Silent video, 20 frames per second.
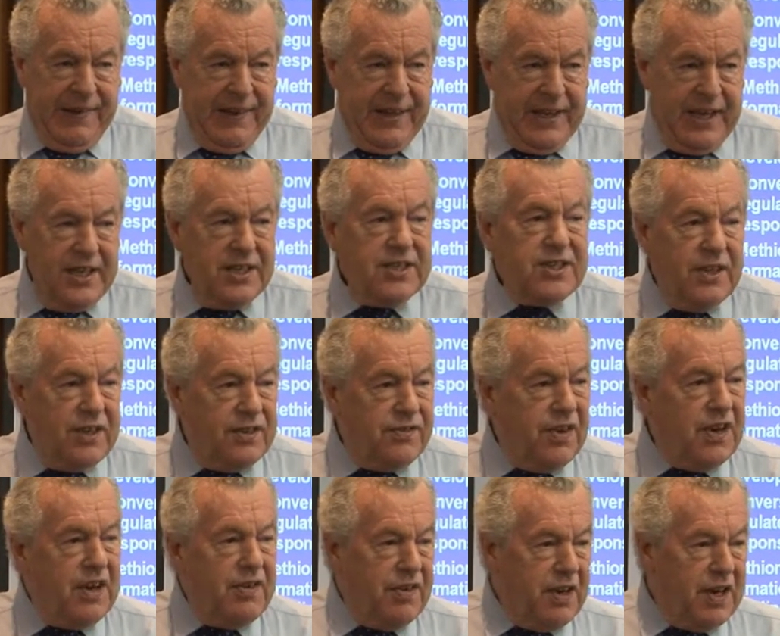Okay, so it's
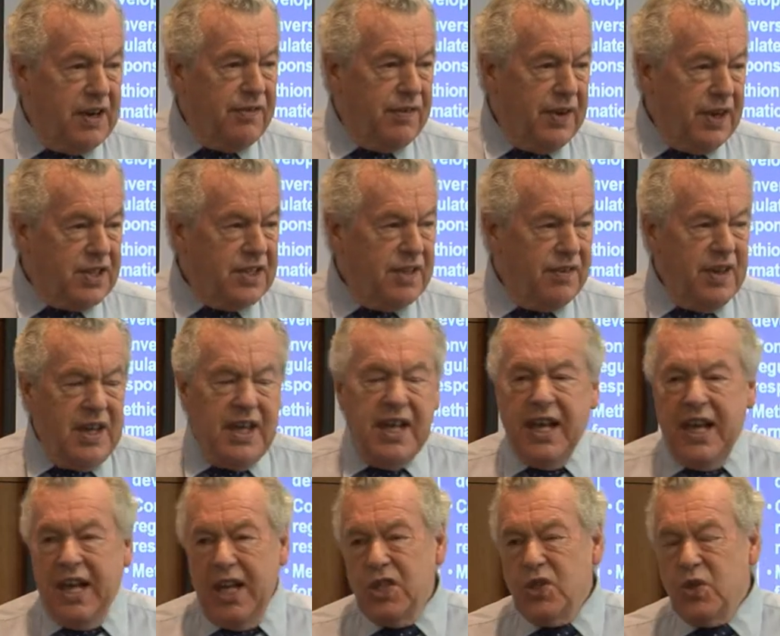very, very effective.
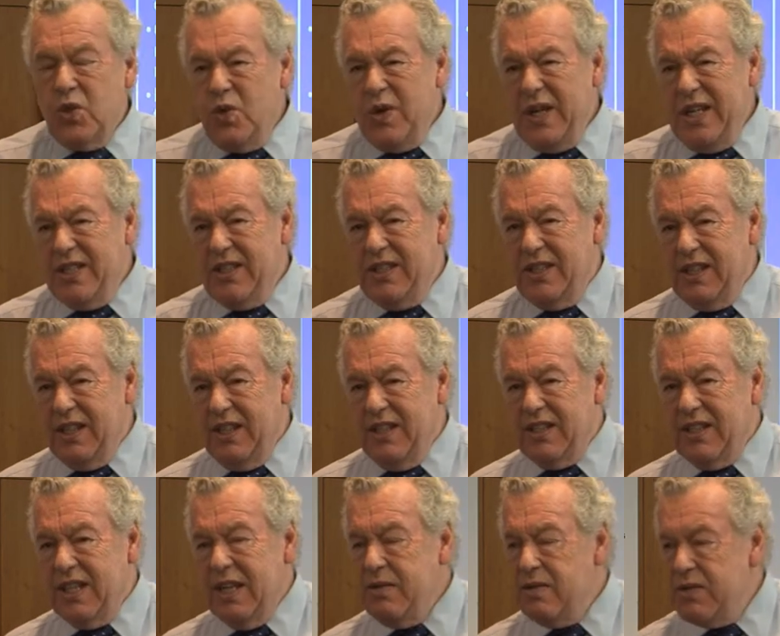And it always
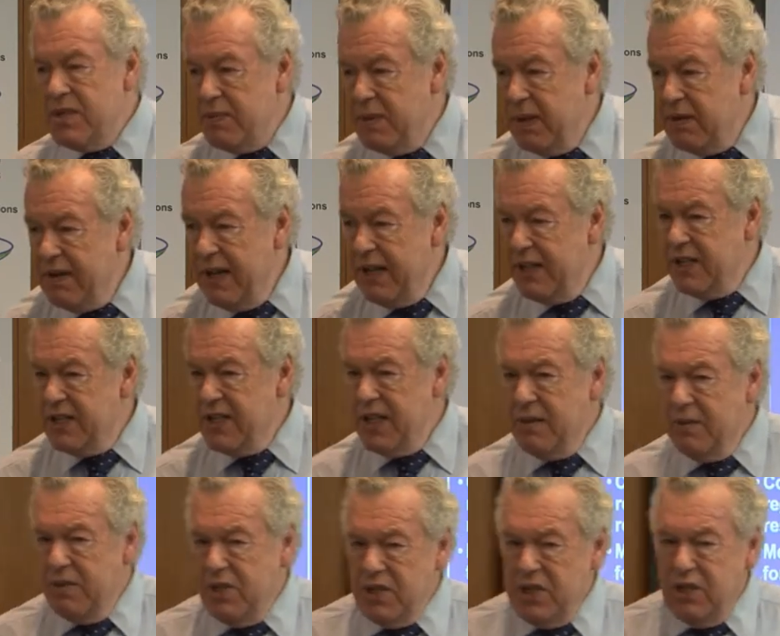seems to be around the
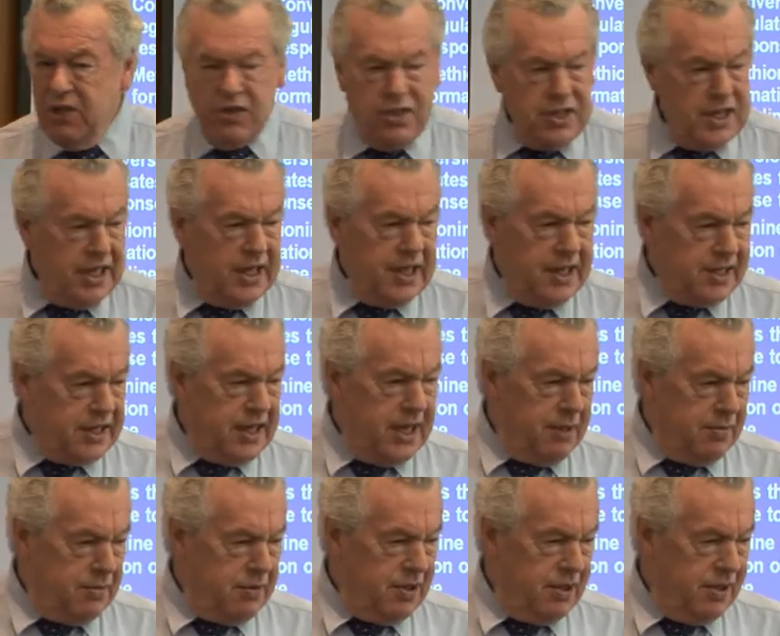time when children take
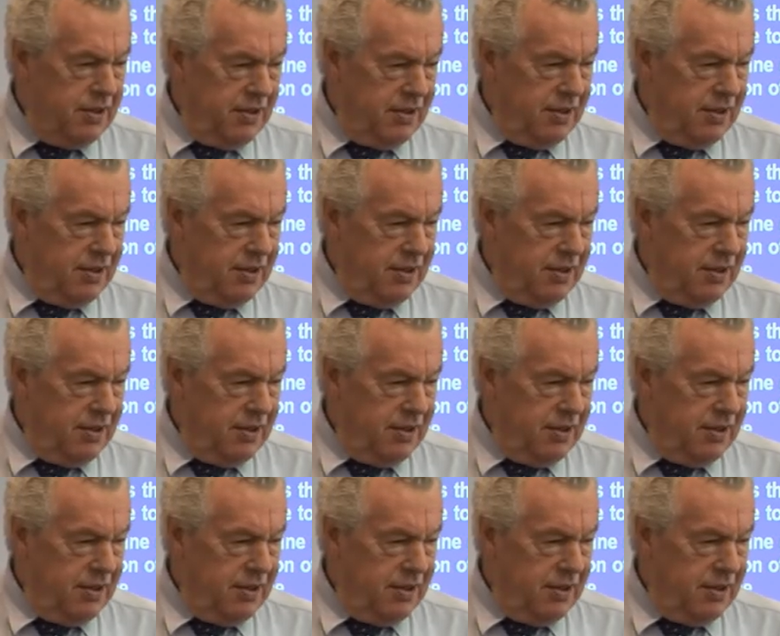exams.